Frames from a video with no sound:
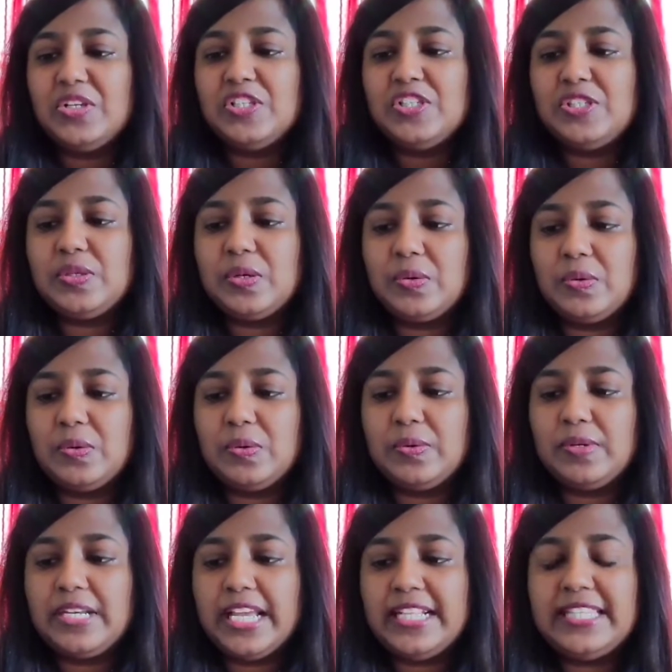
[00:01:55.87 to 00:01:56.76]

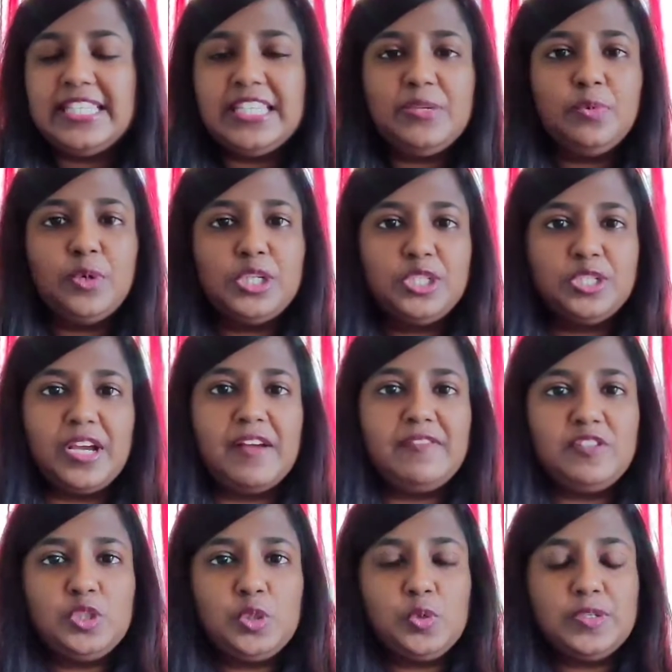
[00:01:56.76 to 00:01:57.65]
So, let's see what you
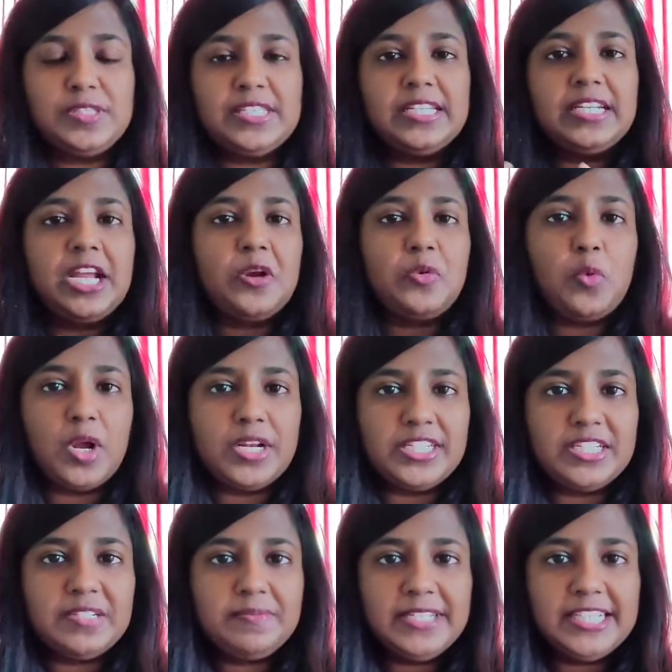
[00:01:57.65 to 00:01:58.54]
have chosen and
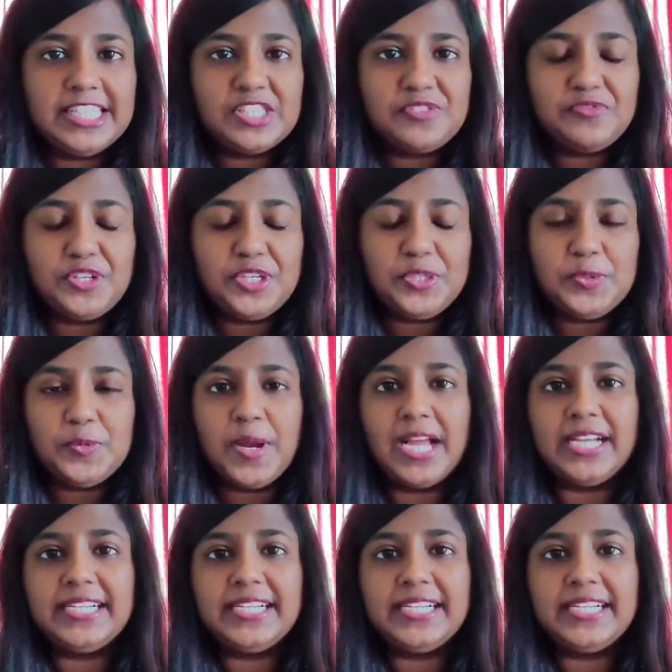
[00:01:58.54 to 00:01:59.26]
what it means for you.